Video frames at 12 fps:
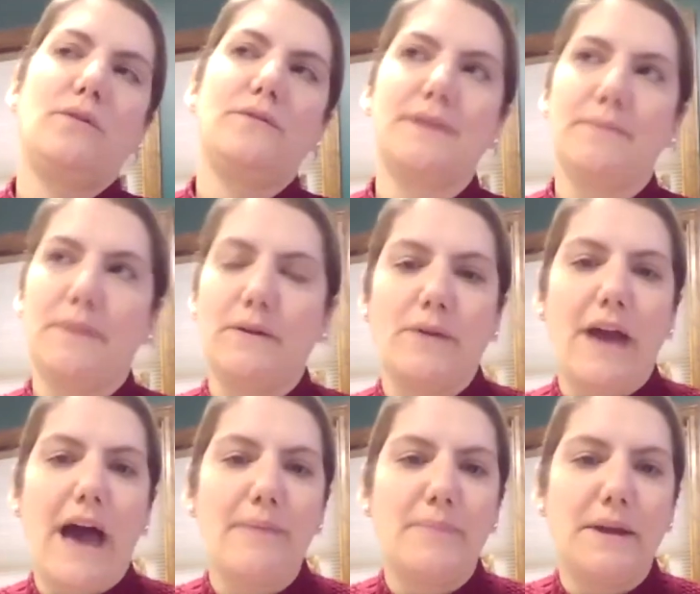if something were to
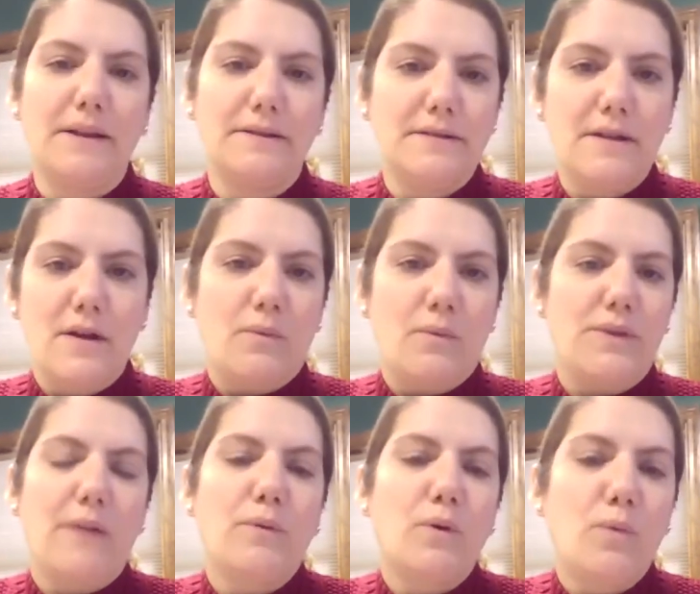happen where
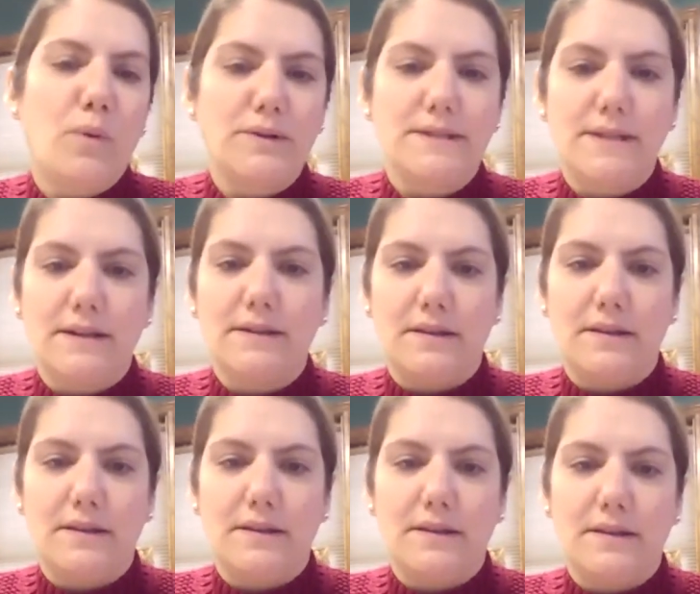they were quarantined, that
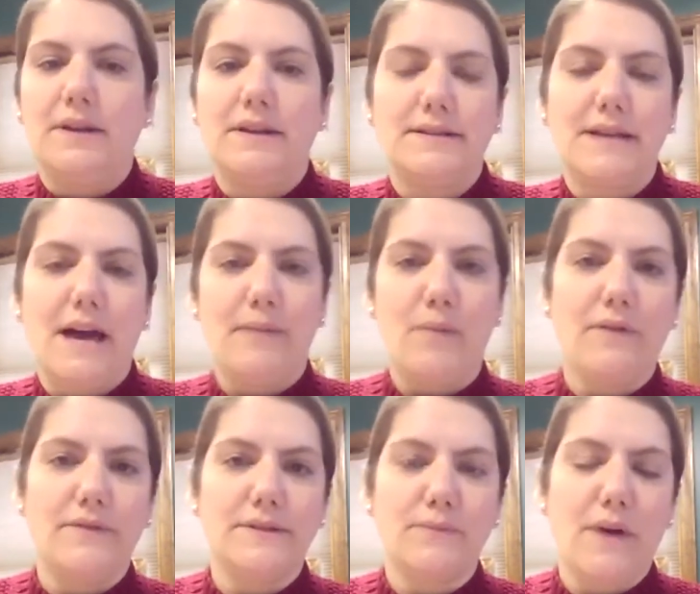they would need the time off
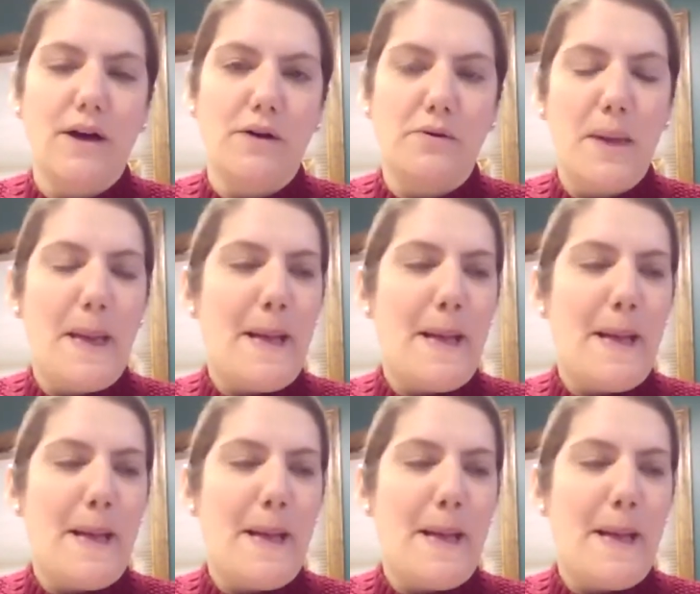as well.